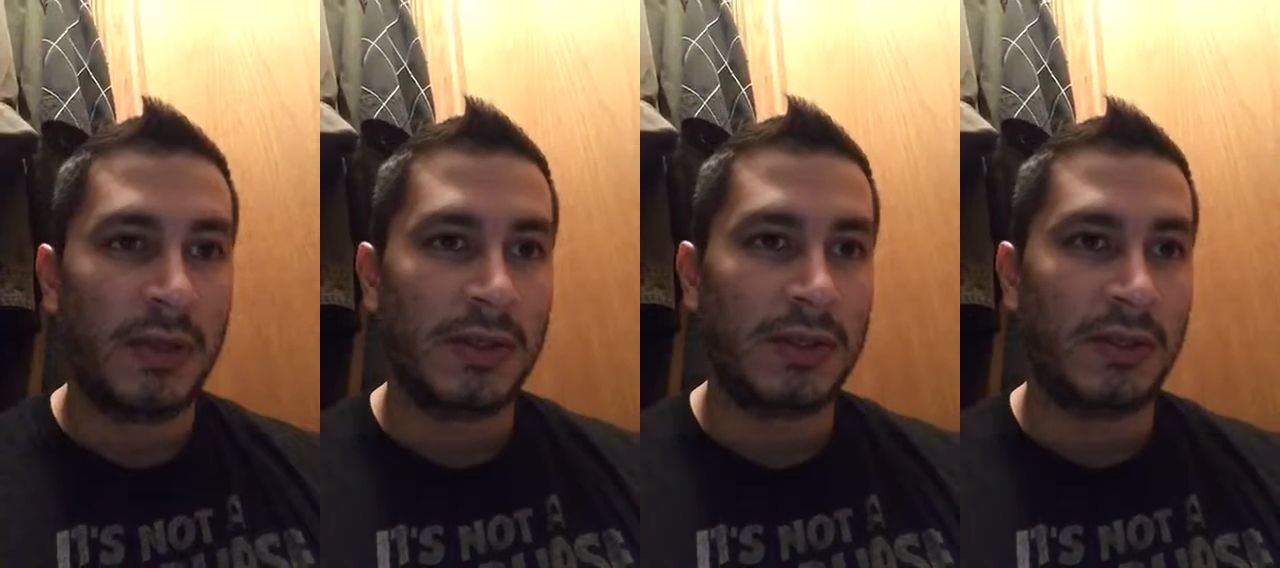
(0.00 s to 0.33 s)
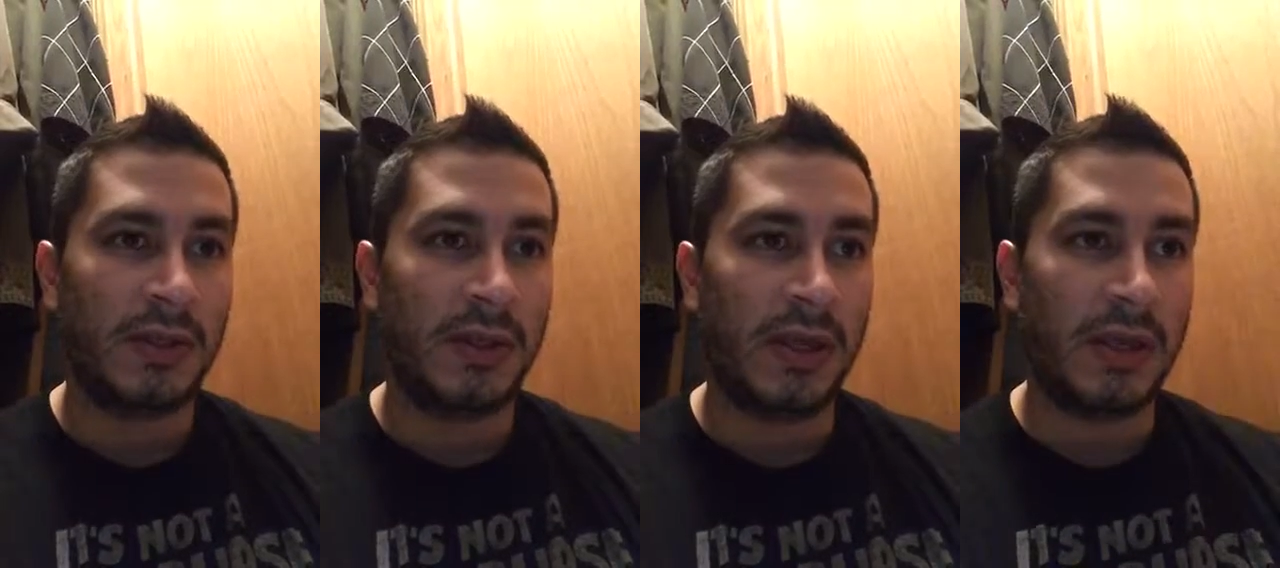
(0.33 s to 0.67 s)
so
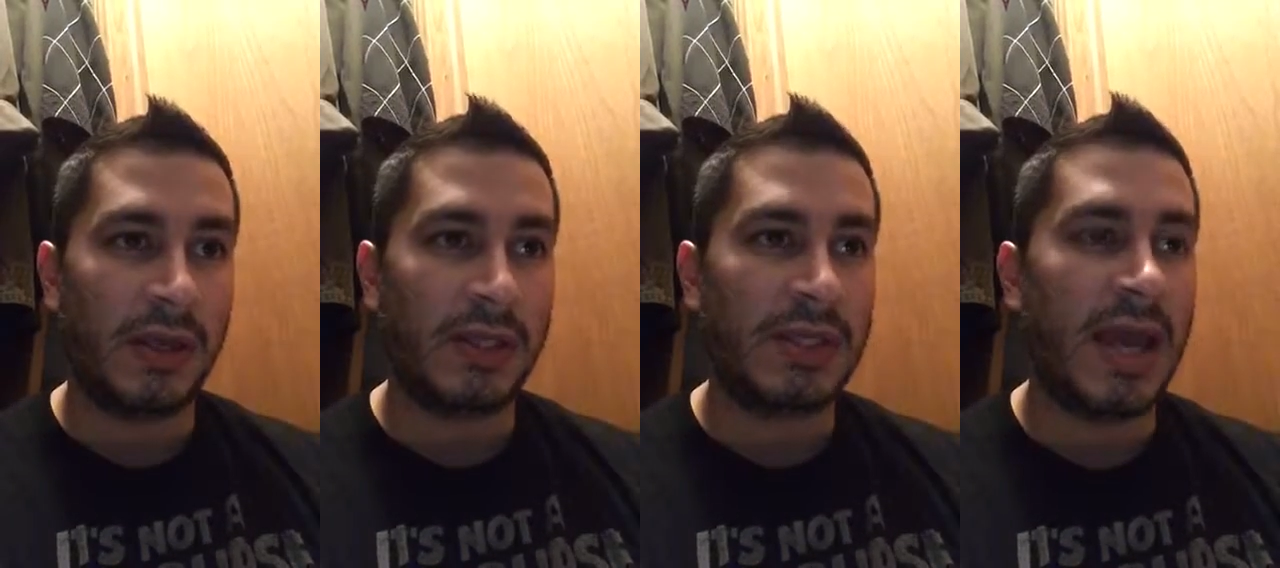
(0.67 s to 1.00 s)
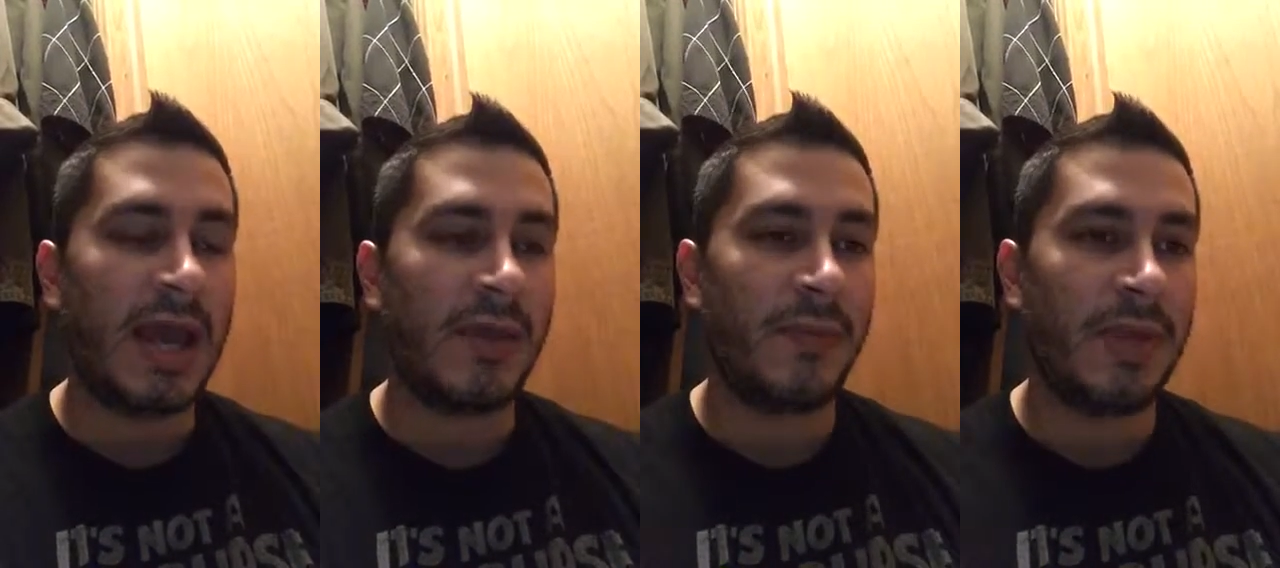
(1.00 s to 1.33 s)
that they could
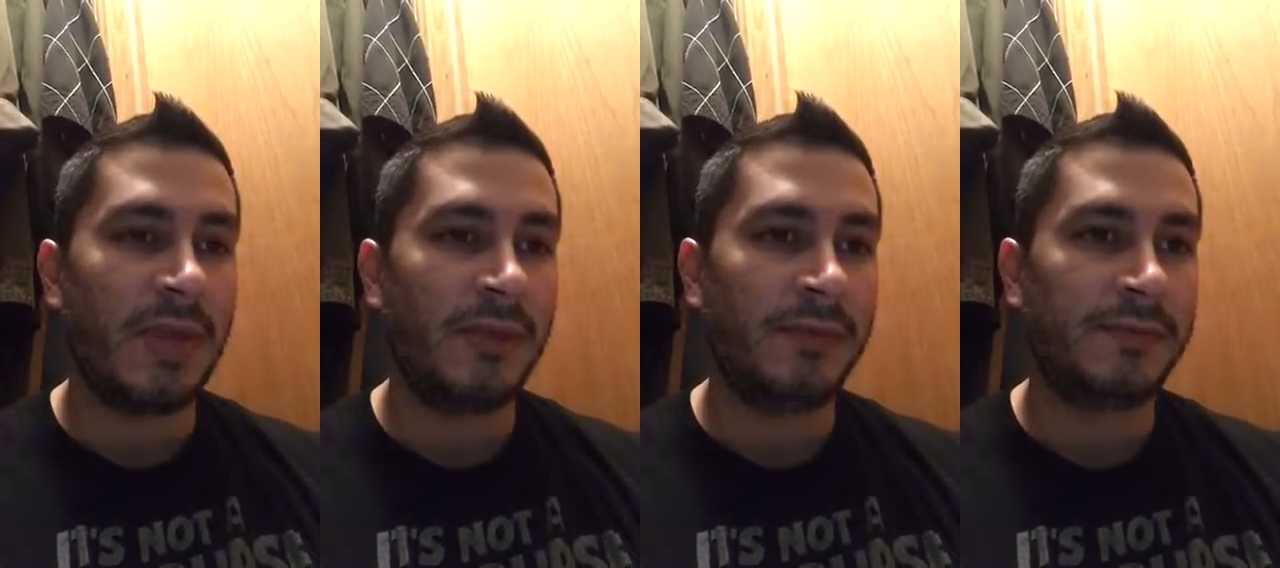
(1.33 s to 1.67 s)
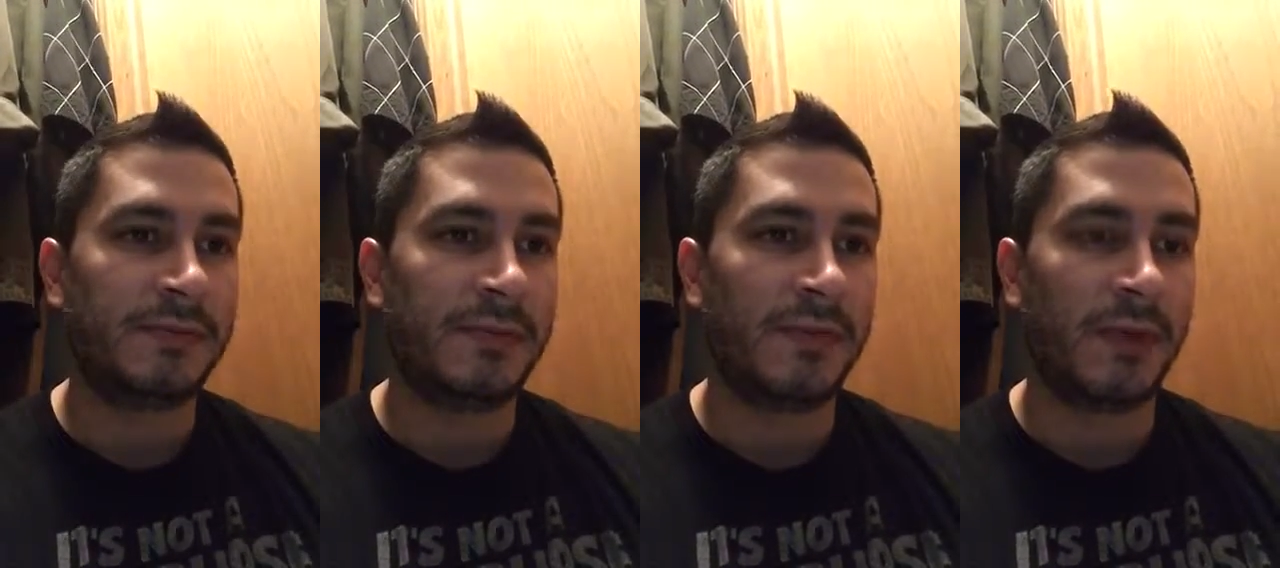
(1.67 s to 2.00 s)
attack me
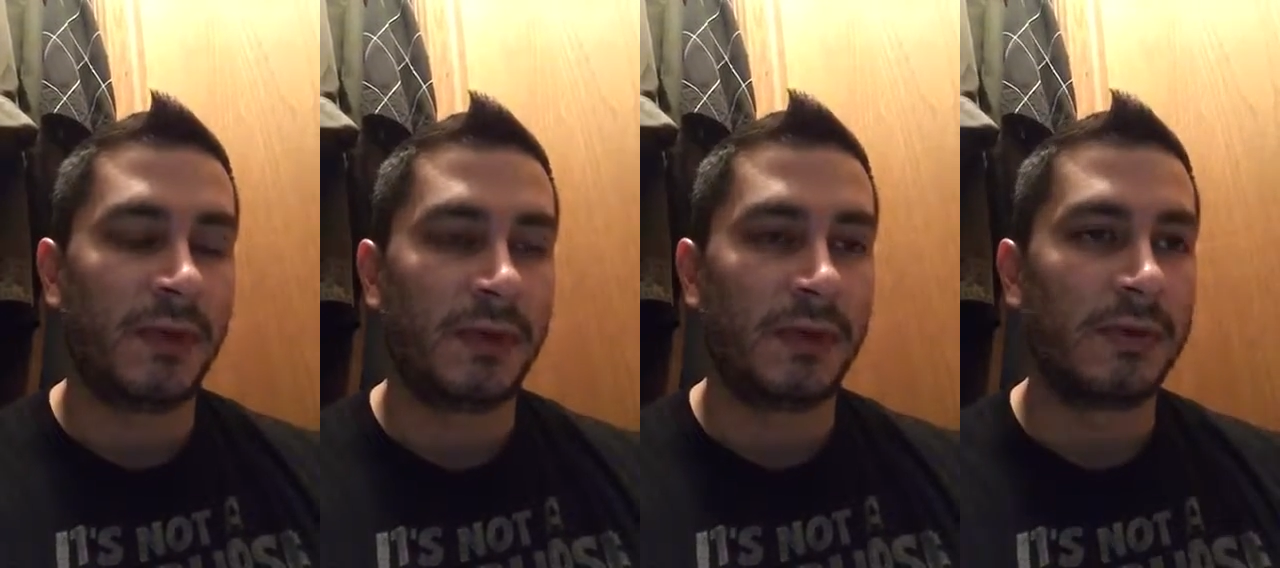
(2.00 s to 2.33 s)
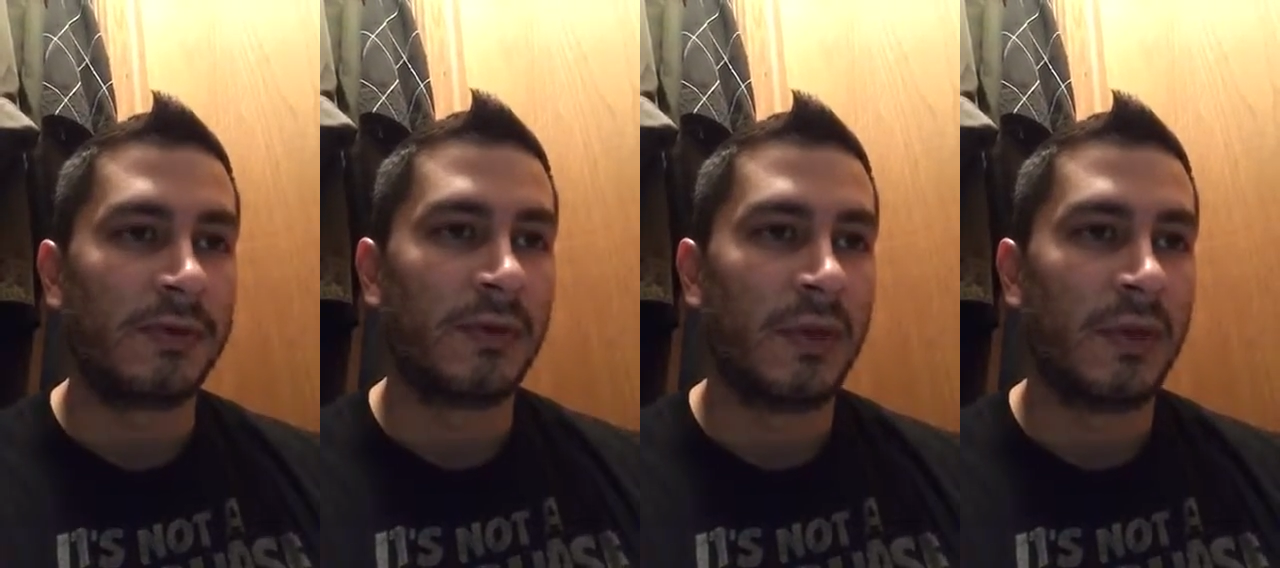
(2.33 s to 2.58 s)
for